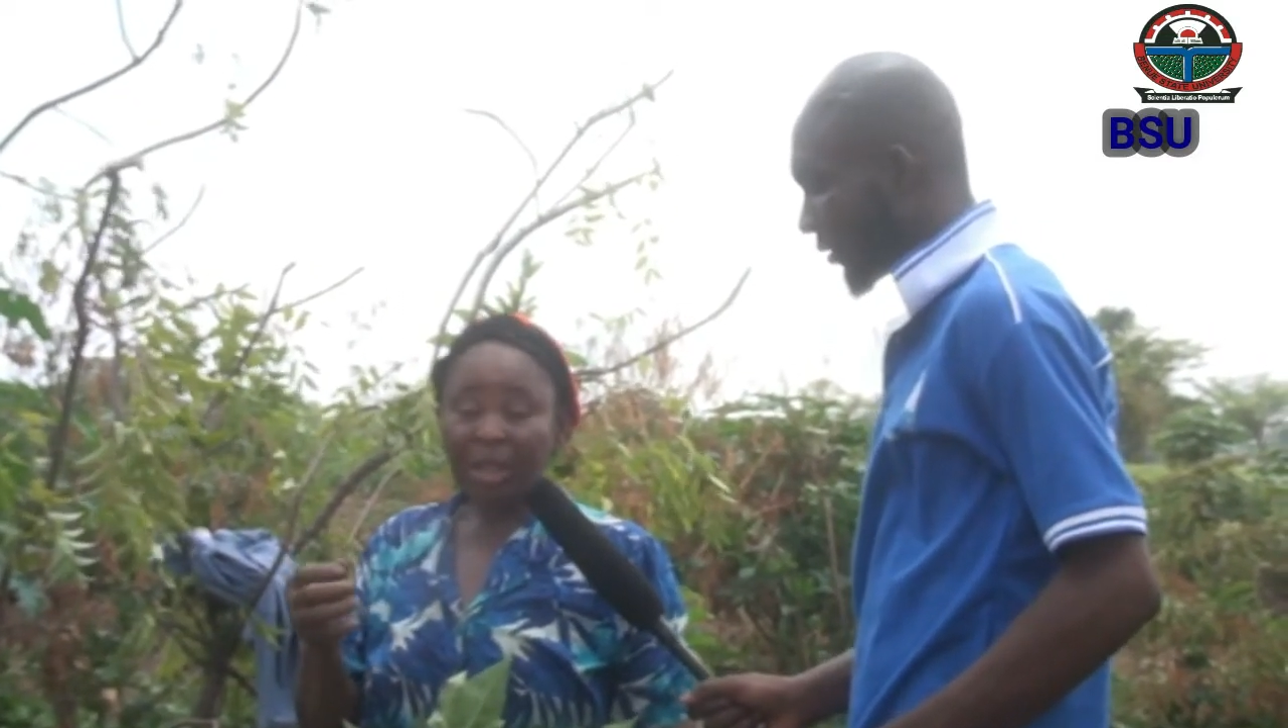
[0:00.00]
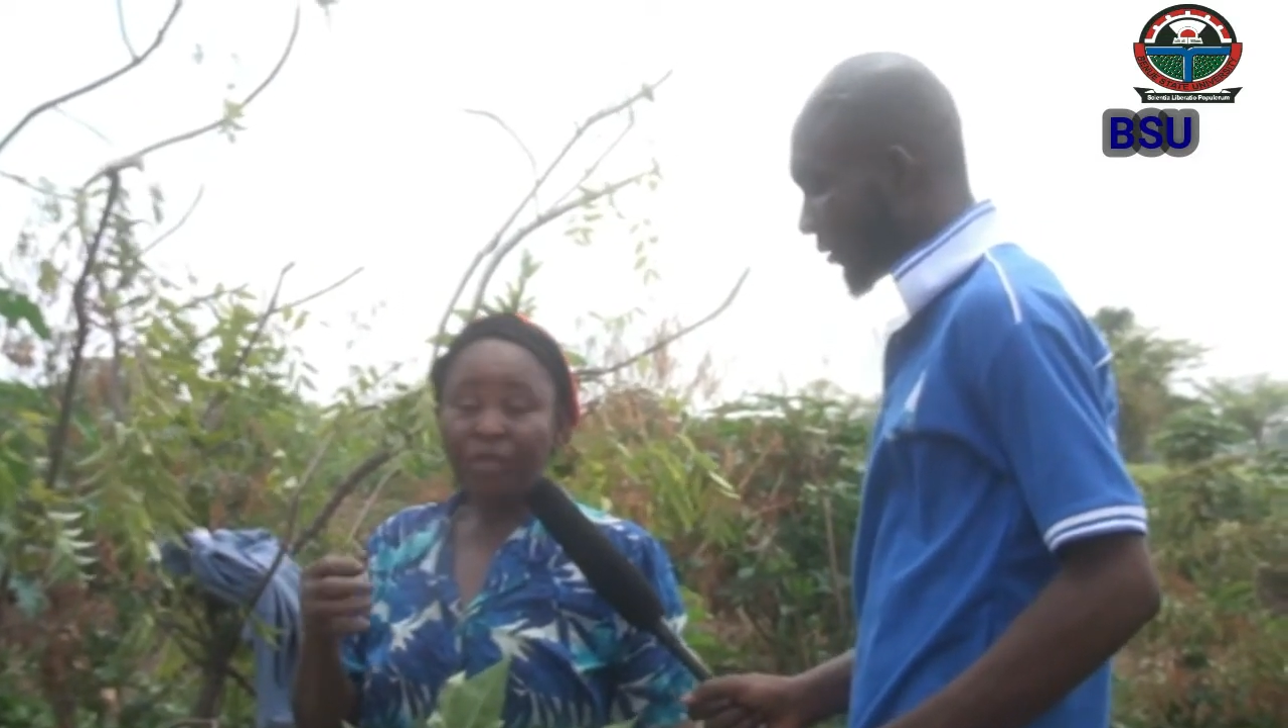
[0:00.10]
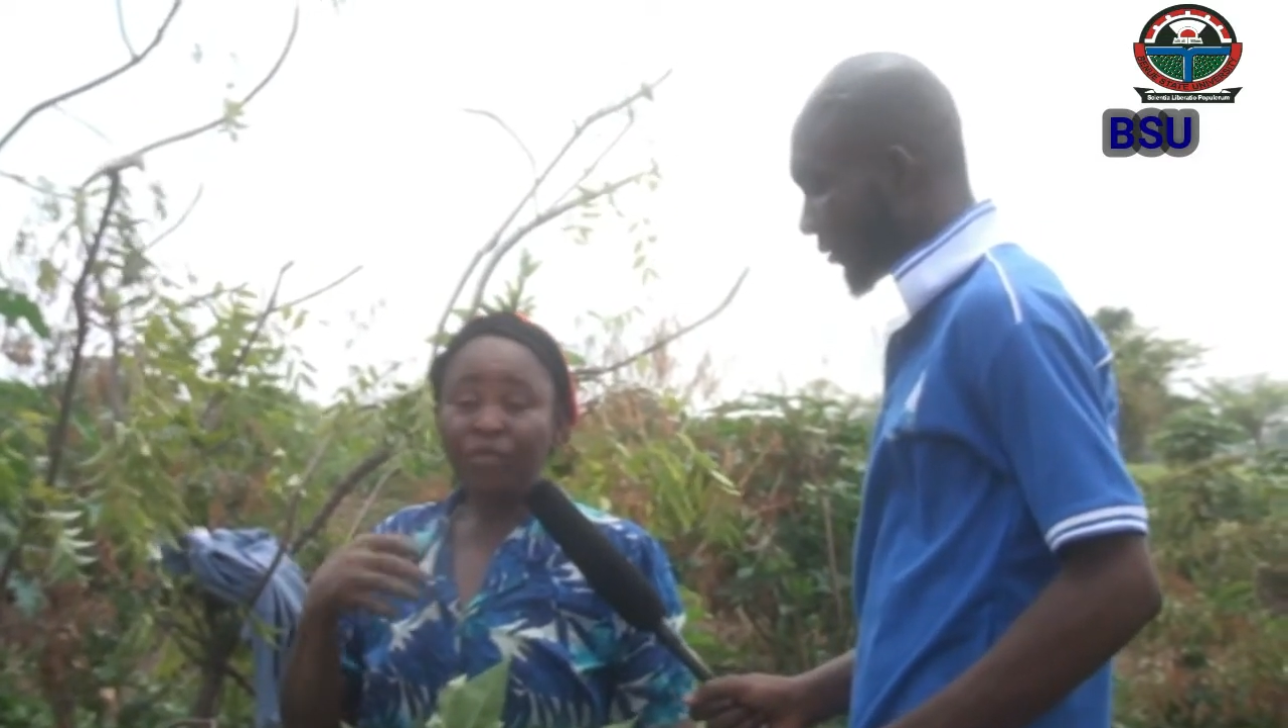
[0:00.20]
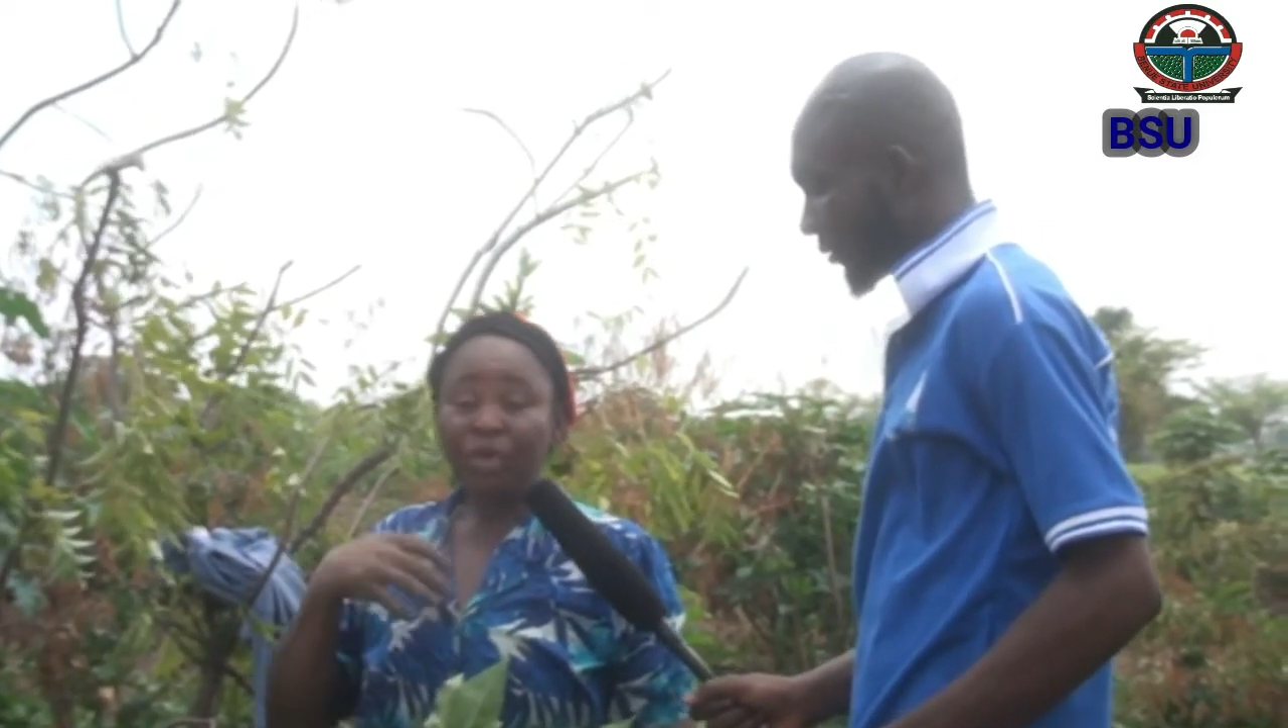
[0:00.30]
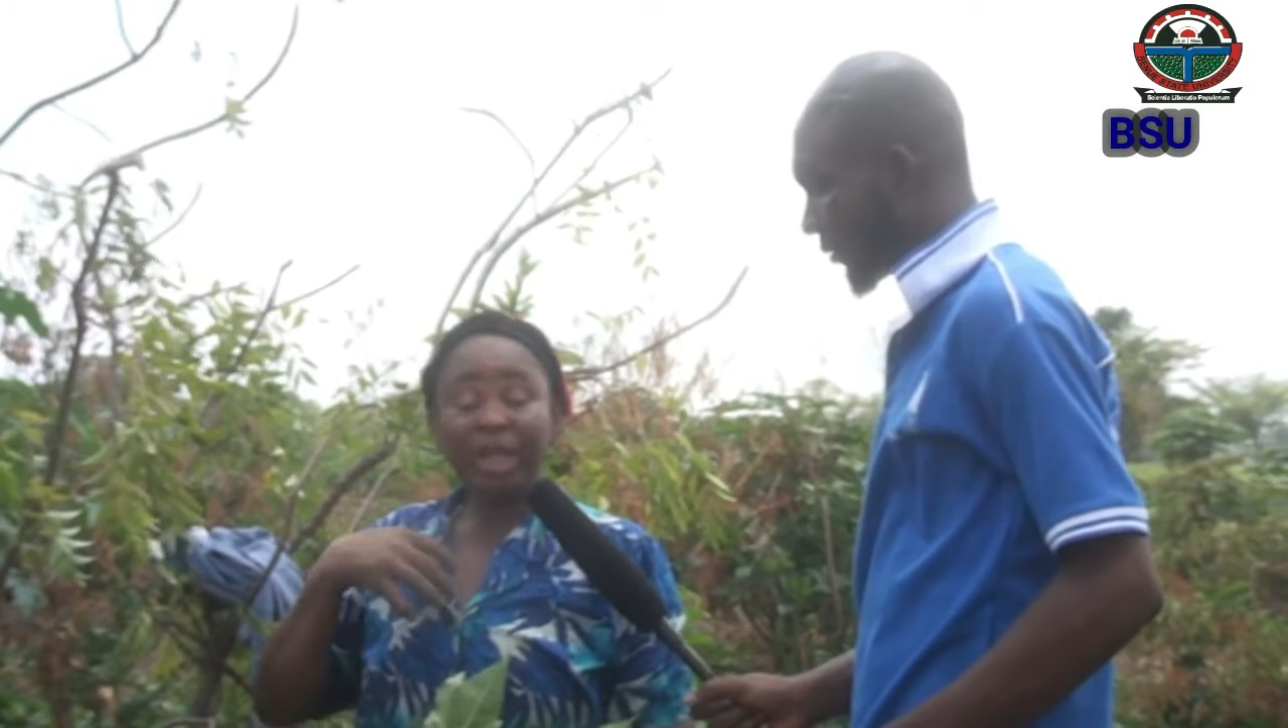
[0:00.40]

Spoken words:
Then if you